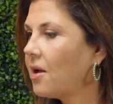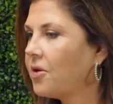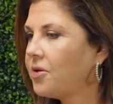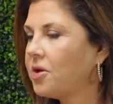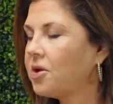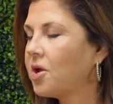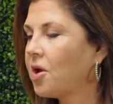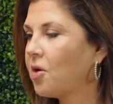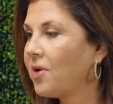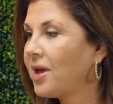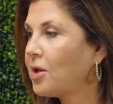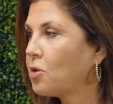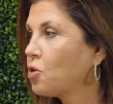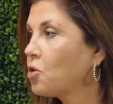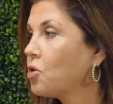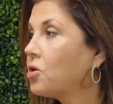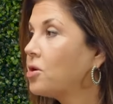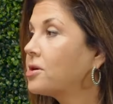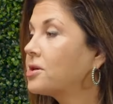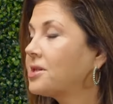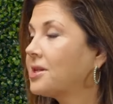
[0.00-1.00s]
you know it
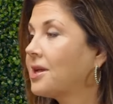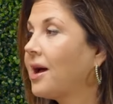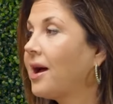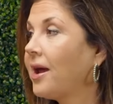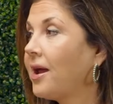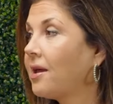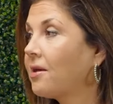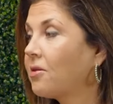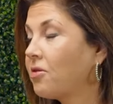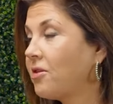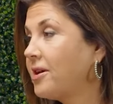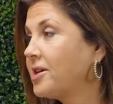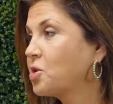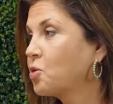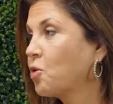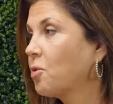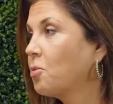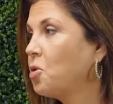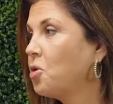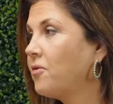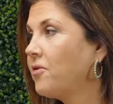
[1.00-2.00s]
looked like things
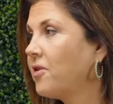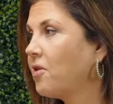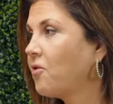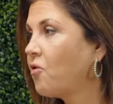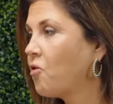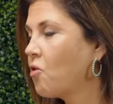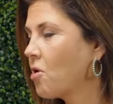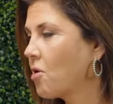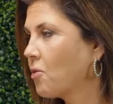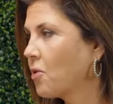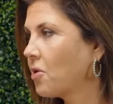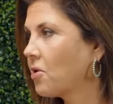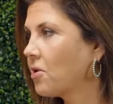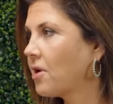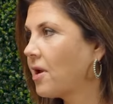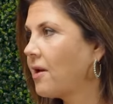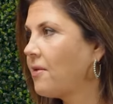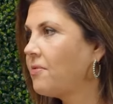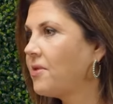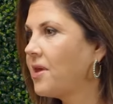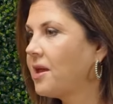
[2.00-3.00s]
were moving forward
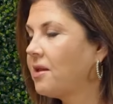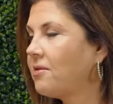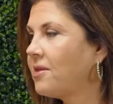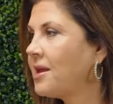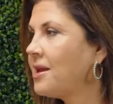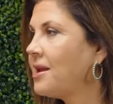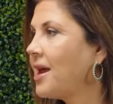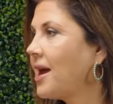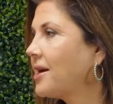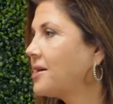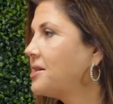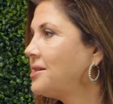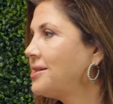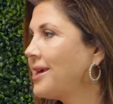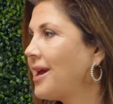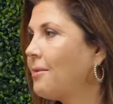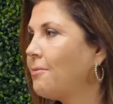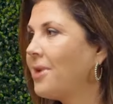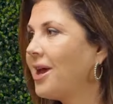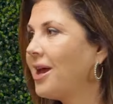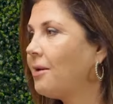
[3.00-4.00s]
and then the next
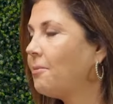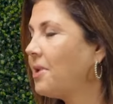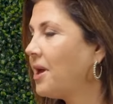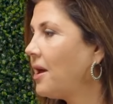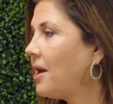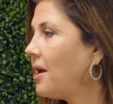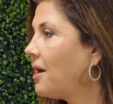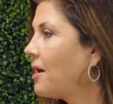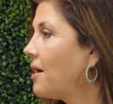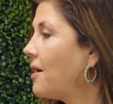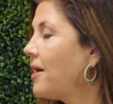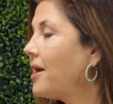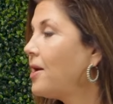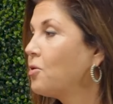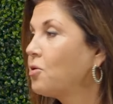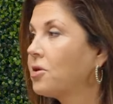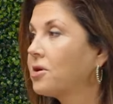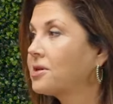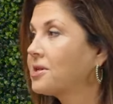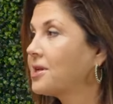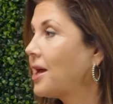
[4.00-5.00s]
day maybe
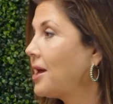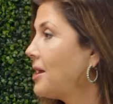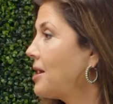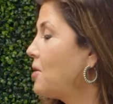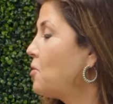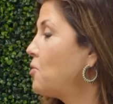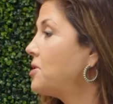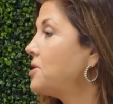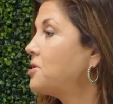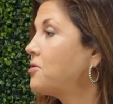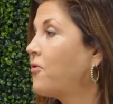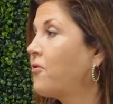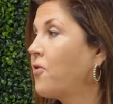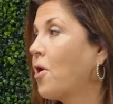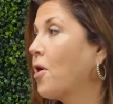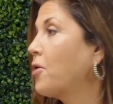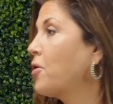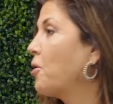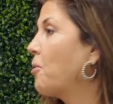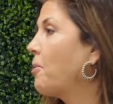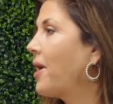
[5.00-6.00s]
it looked like it was
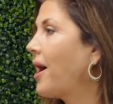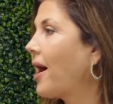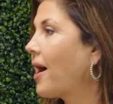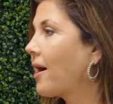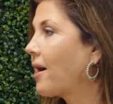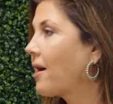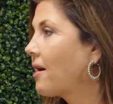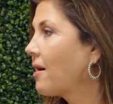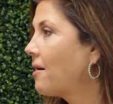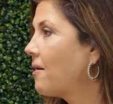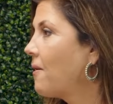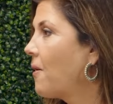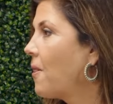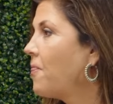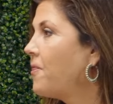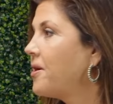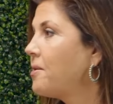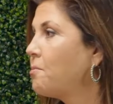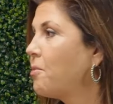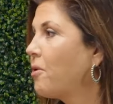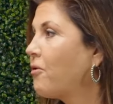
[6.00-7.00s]
farther back
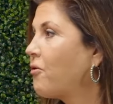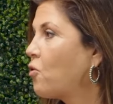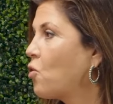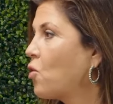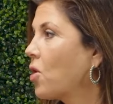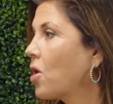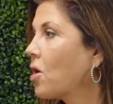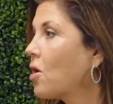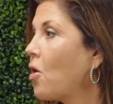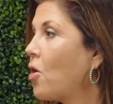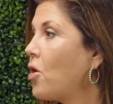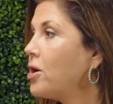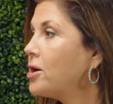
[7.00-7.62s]
right. than before.